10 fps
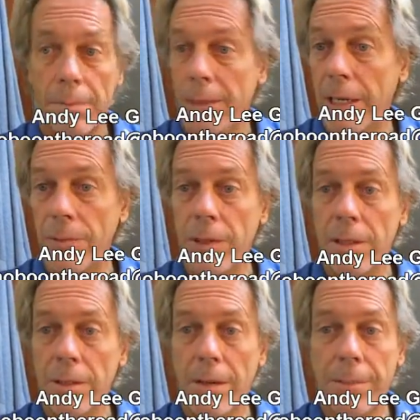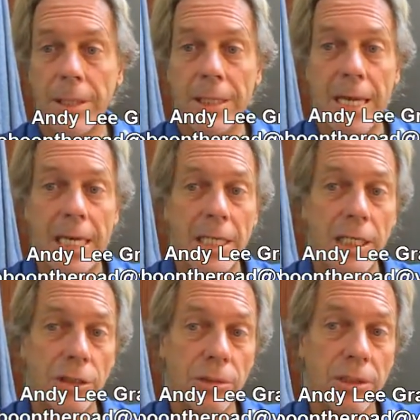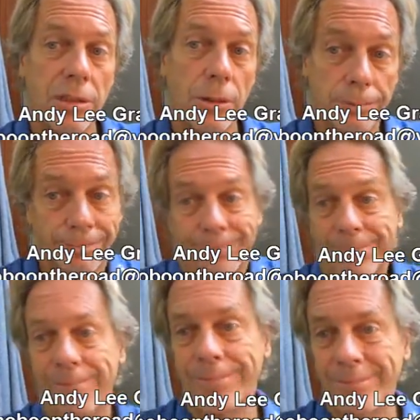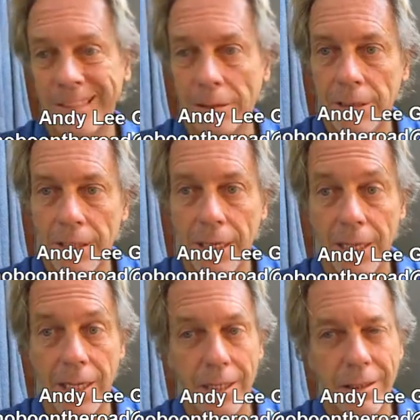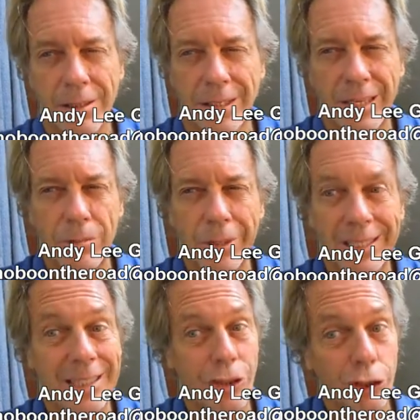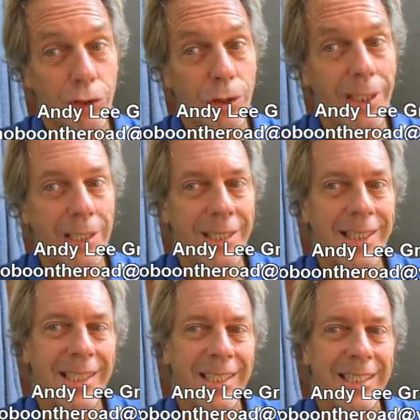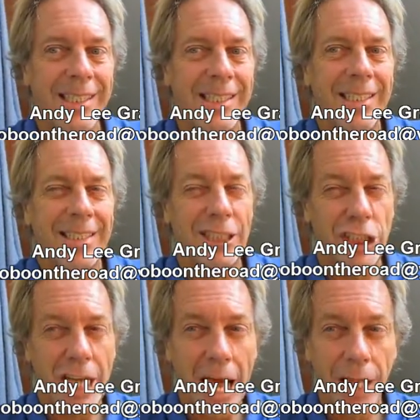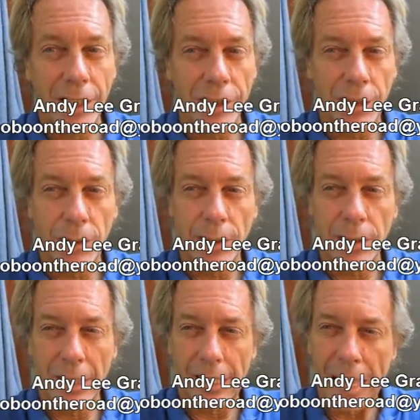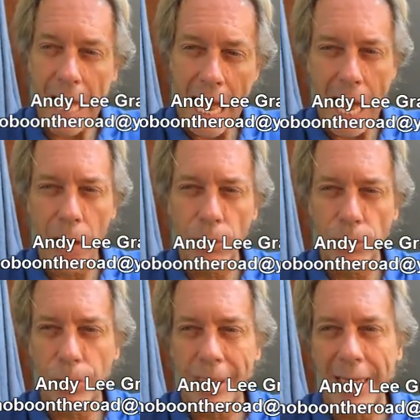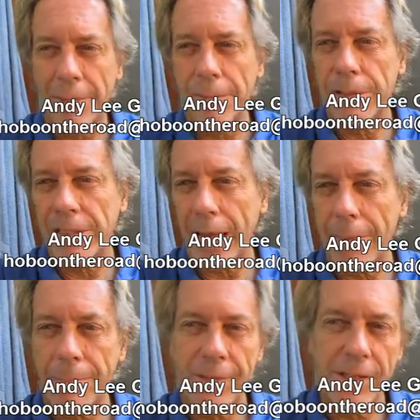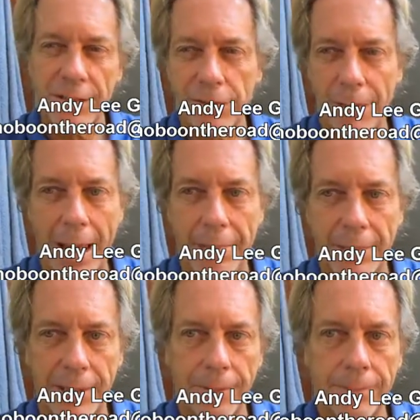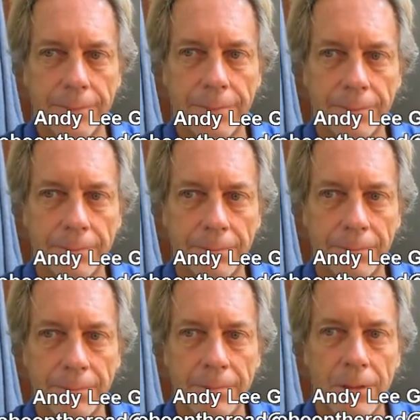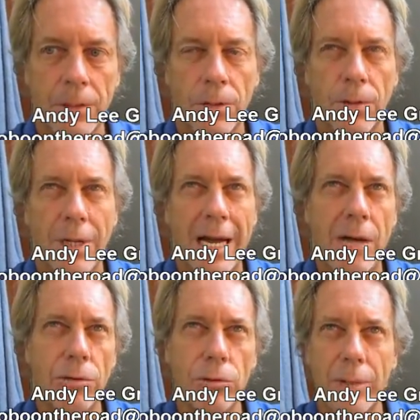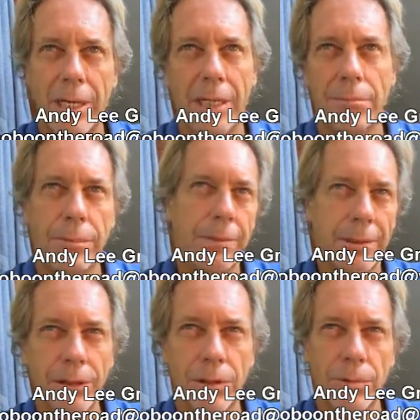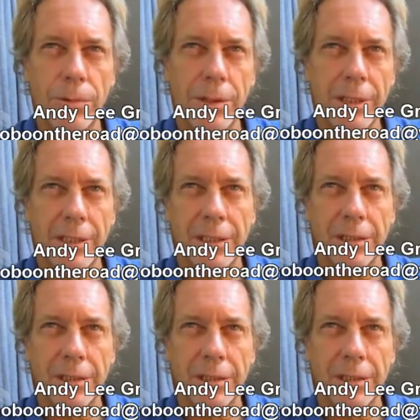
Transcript: Anywhere I've been to 90 countries, and I really enjoy the challenging question, like how do I stop this from happening? Or how do I, you know, the really